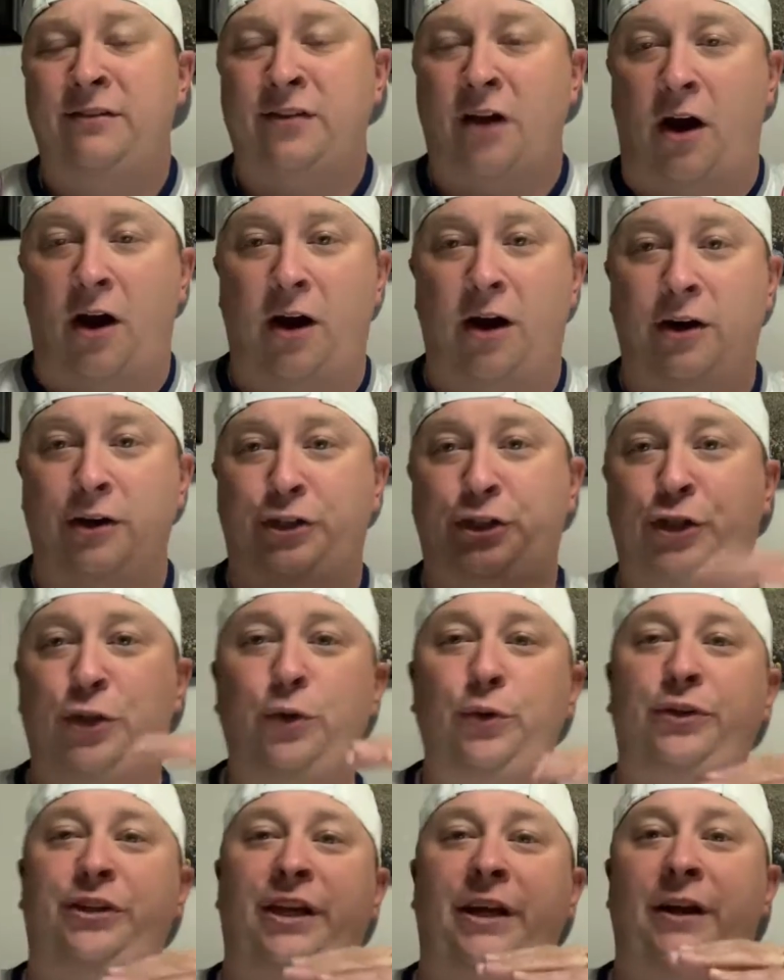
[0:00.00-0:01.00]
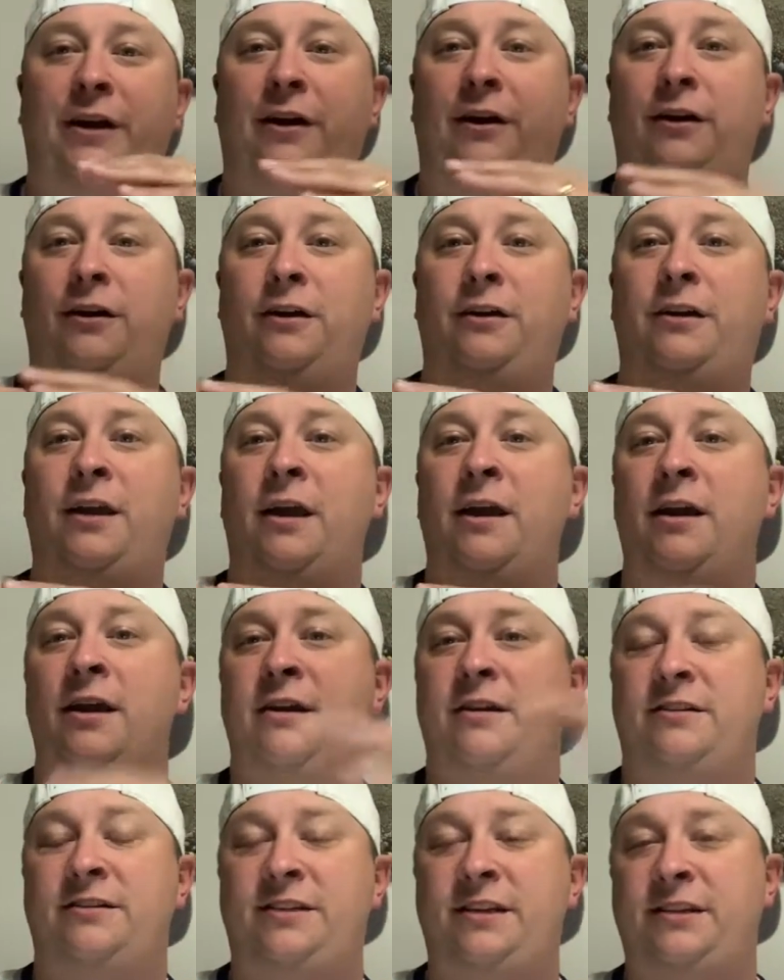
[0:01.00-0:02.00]
are two-tiered
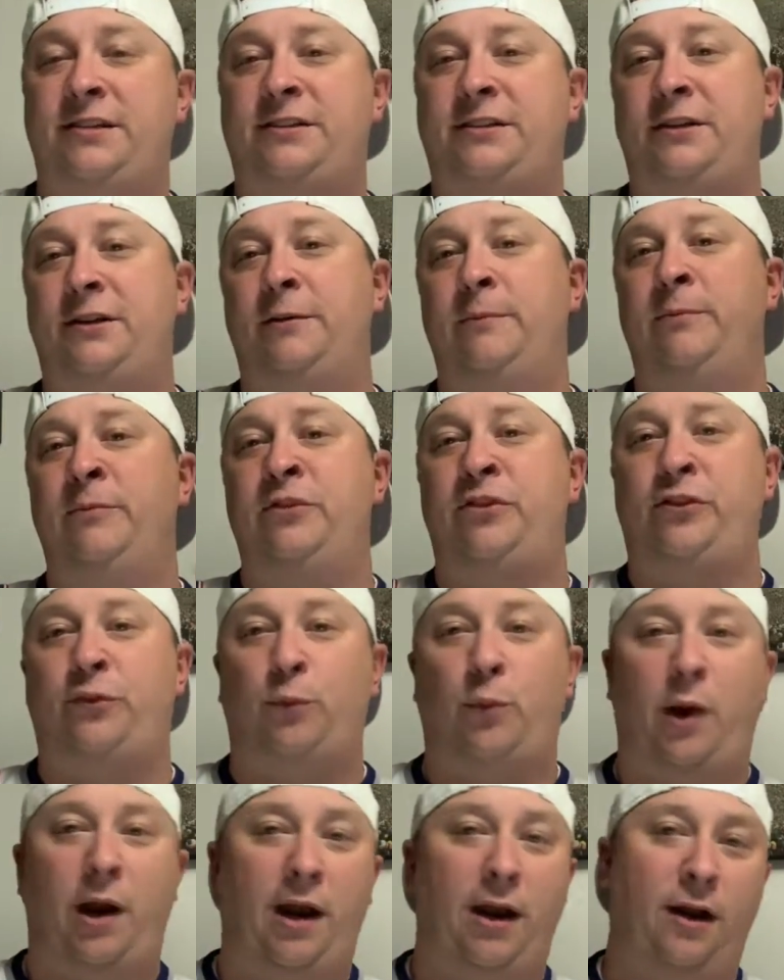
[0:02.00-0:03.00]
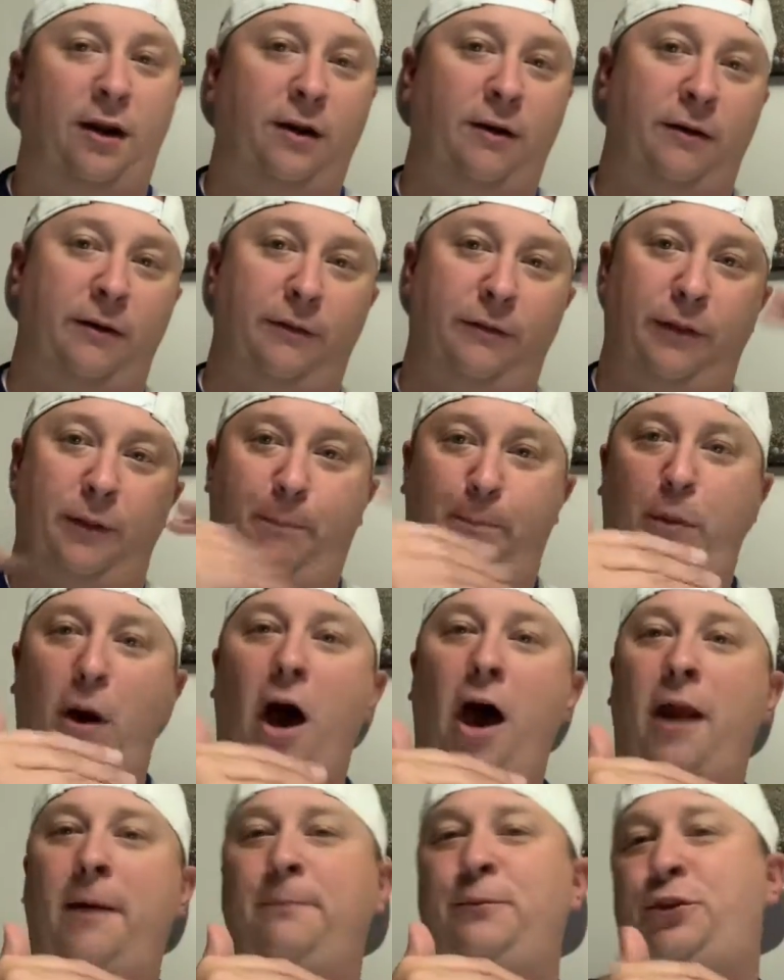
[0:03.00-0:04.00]
systems where the
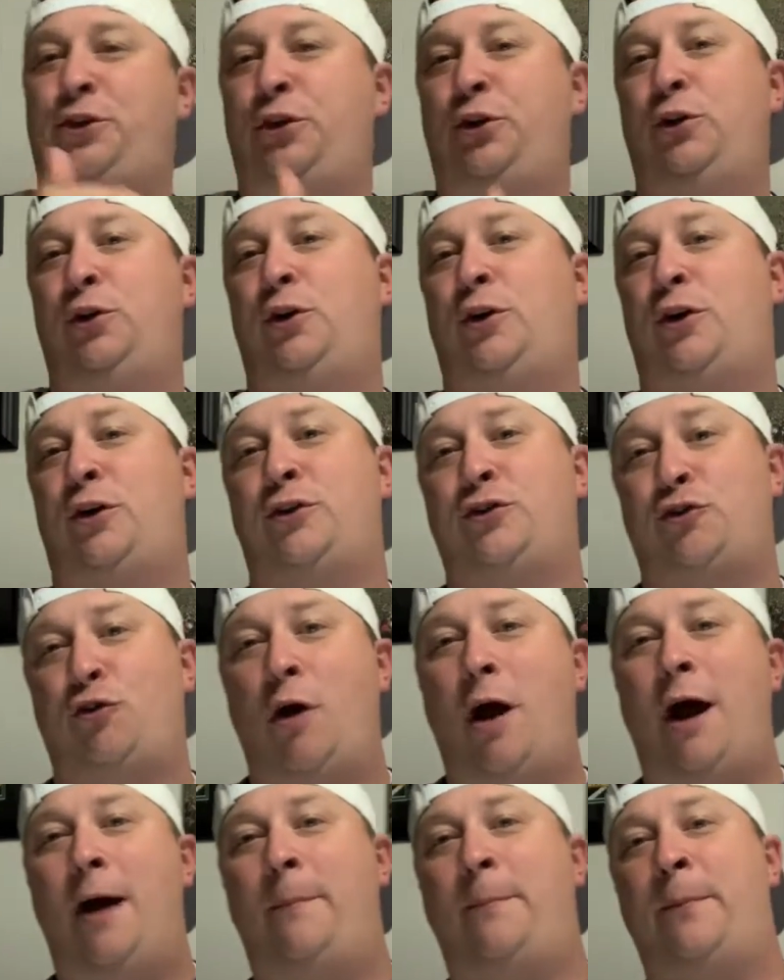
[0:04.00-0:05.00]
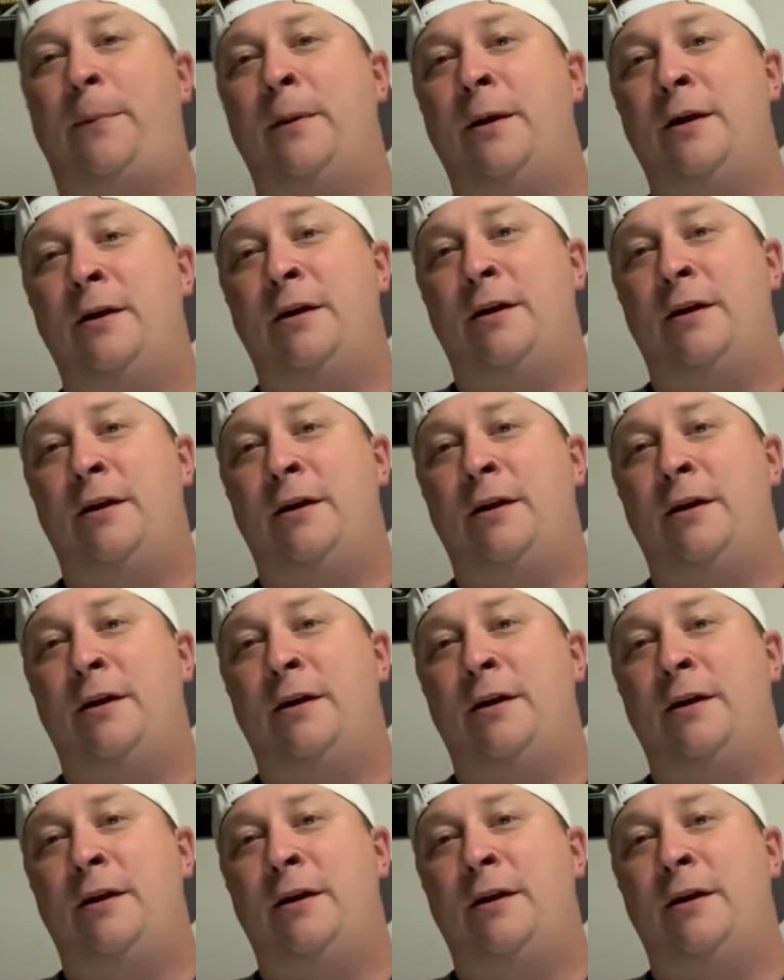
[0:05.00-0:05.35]
bottom two drop